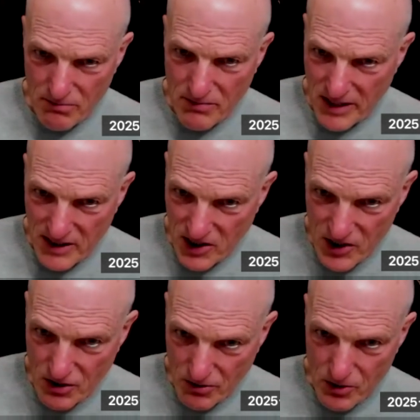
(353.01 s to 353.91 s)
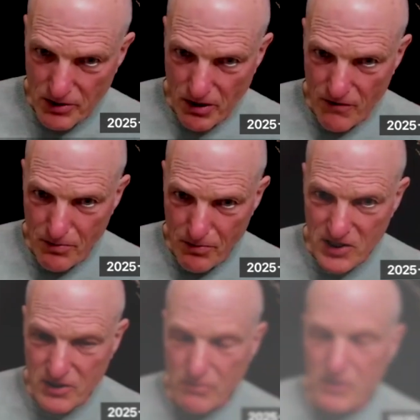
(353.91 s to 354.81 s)
meditation retreat, our
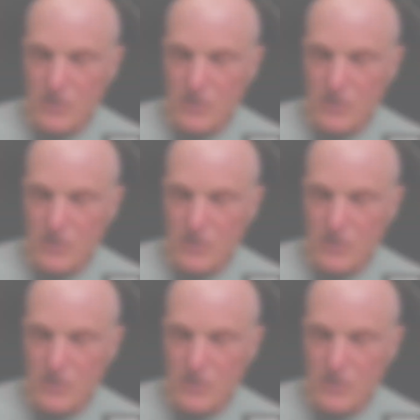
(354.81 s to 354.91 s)
Vipassana